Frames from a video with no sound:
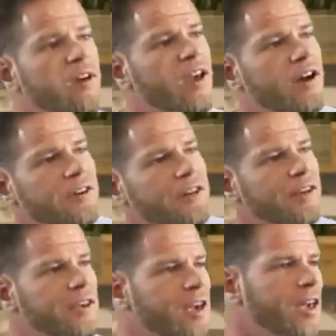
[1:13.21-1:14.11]
Hey, how you
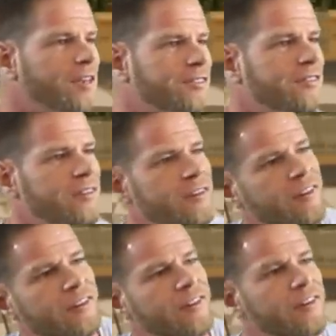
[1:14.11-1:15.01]
like your eggs?
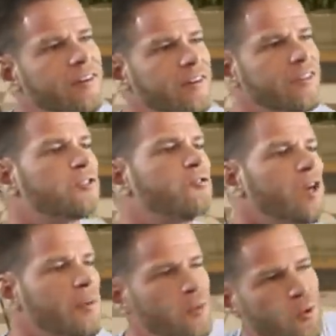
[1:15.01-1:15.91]

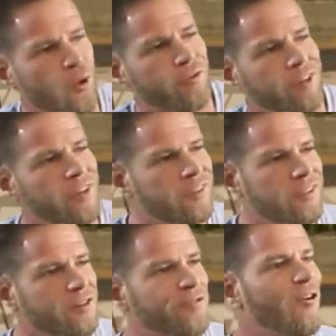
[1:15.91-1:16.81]
Scrambled, over
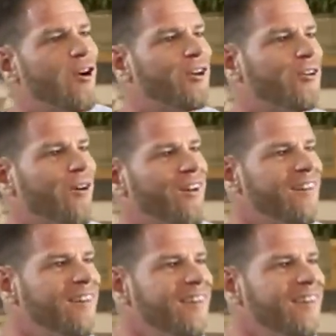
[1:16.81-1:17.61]
easy, or farted on?